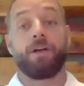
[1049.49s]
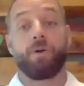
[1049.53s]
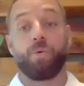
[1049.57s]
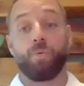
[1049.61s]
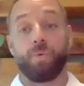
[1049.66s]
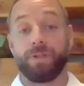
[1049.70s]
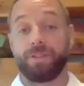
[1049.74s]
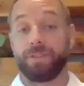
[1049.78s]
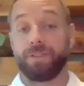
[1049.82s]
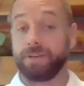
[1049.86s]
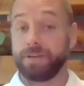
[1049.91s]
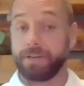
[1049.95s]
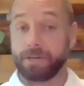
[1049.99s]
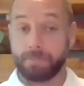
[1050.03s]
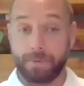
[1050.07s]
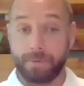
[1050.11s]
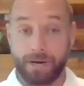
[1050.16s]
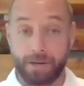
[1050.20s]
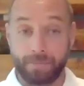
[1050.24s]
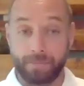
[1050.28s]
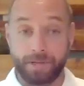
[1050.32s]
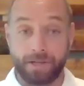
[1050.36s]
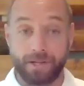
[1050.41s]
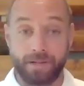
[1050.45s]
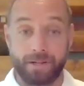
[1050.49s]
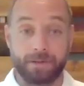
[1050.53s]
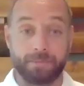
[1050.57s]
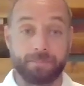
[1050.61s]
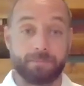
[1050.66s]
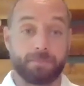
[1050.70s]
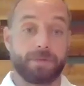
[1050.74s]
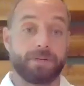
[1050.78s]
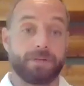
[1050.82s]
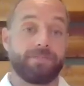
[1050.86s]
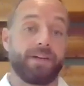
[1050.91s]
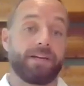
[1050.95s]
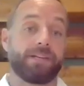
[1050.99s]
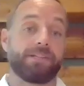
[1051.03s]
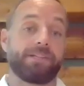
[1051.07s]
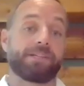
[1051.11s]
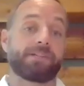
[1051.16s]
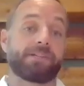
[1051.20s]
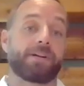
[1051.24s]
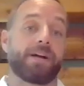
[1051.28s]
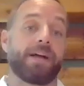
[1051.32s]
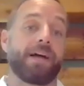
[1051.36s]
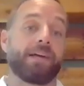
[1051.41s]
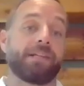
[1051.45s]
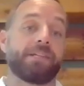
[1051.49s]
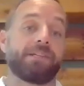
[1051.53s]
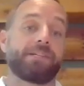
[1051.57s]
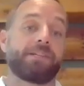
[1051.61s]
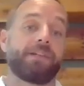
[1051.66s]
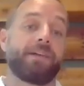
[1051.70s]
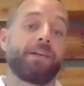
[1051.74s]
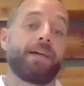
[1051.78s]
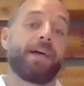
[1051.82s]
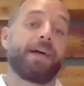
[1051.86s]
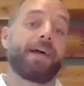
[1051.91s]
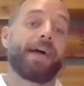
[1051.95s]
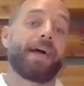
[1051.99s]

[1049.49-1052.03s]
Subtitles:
within your bubble, prevent stress,